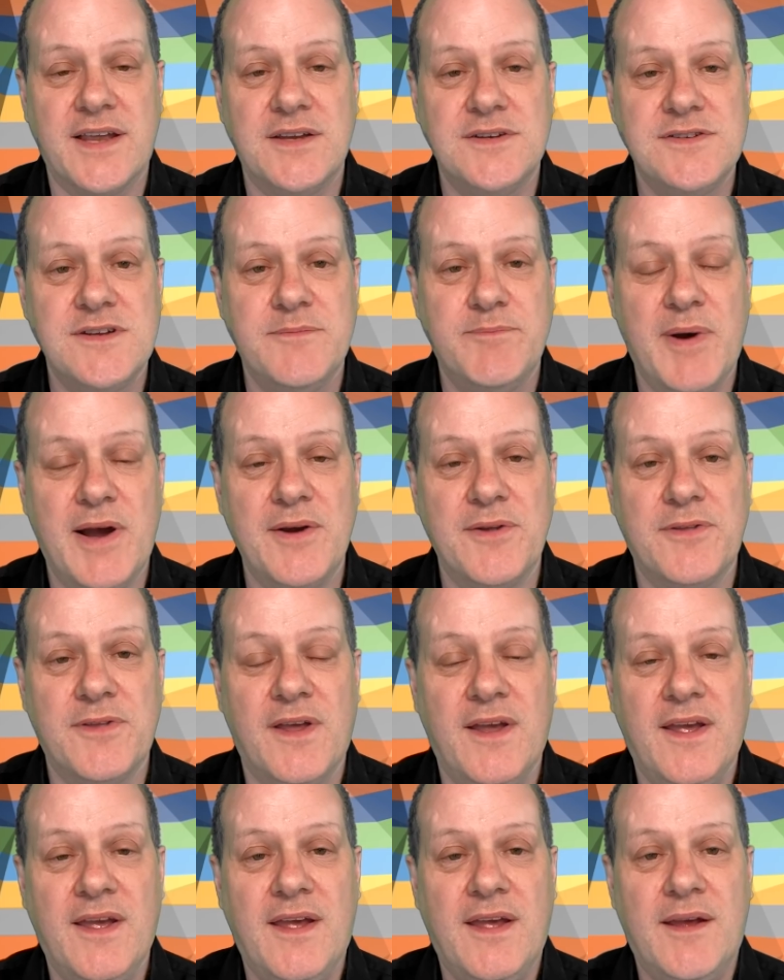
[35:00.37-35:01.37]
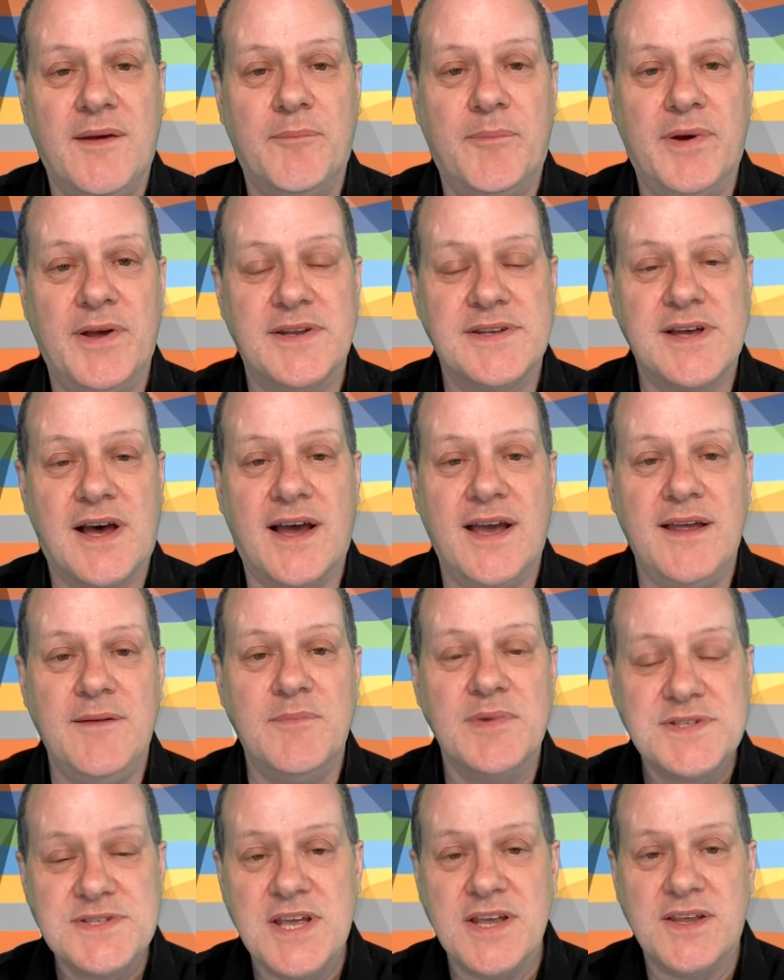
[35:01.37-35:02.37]
can do both, but I
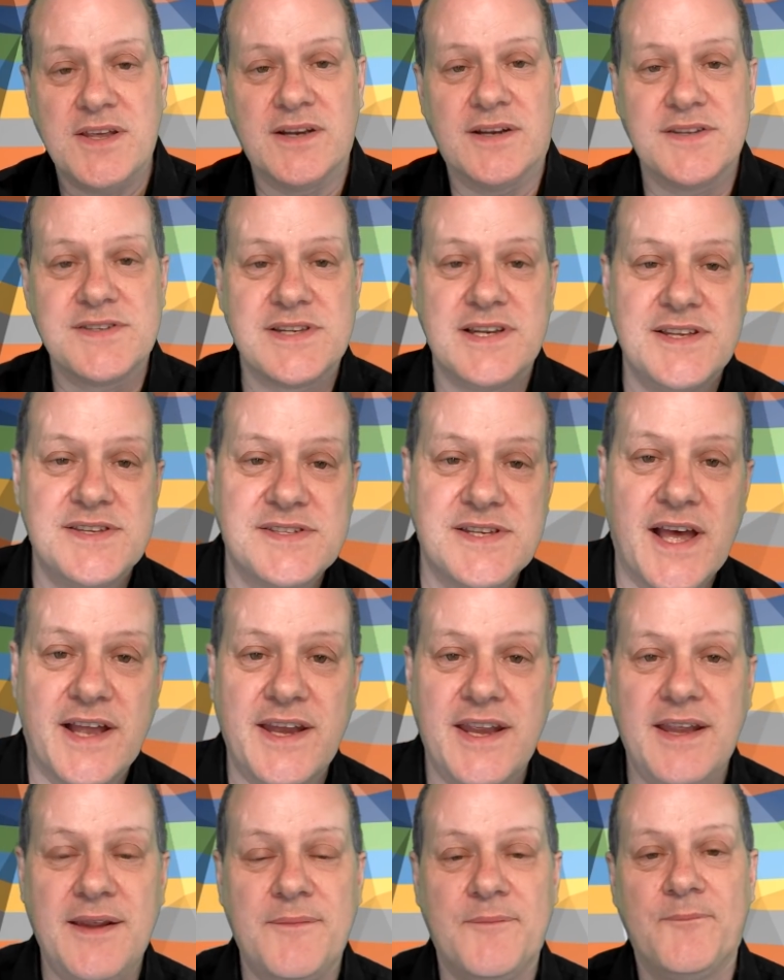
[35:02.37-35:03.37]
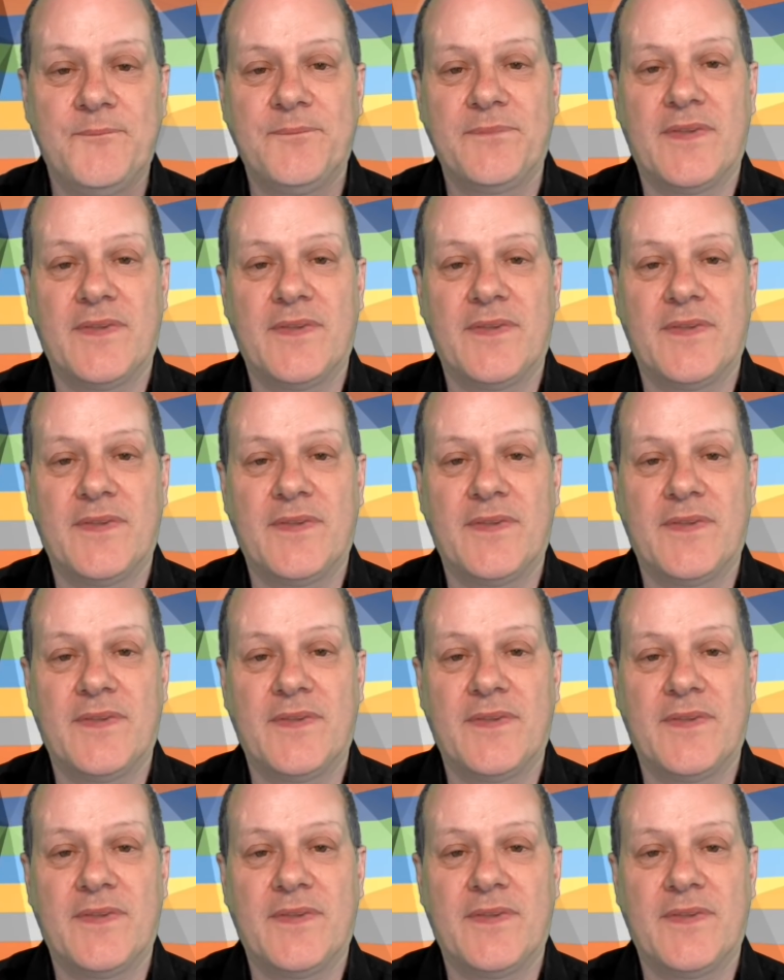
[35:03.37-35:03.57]
meticulously study,